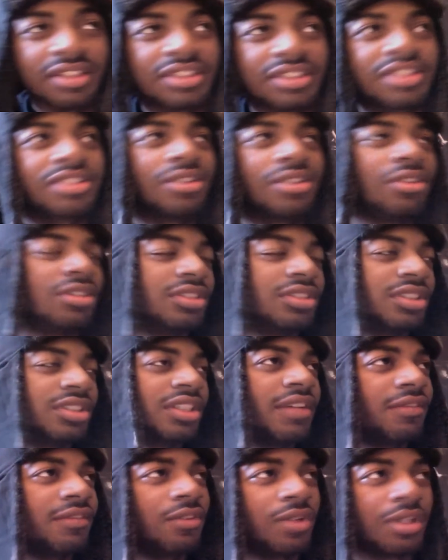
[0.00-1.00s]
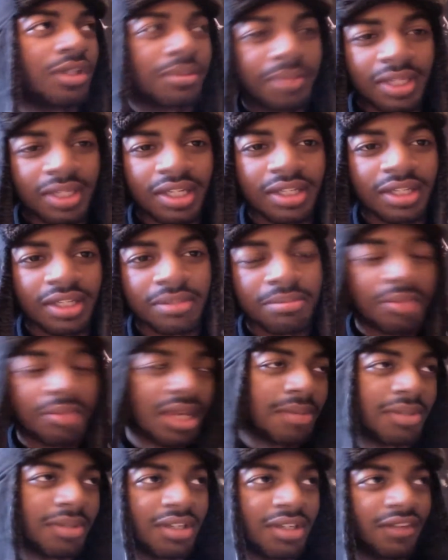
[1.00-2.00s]
Soldier and Void of the Beginning,
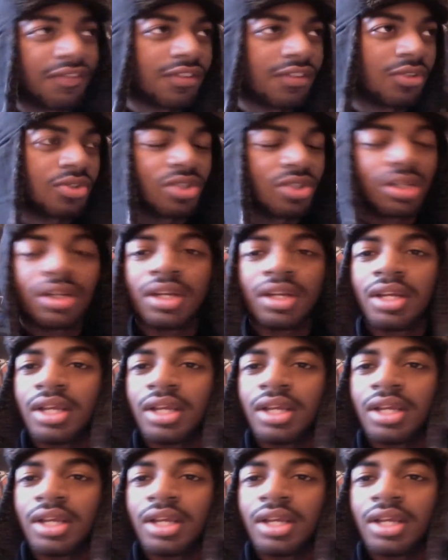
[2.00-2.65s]
maybe in the future.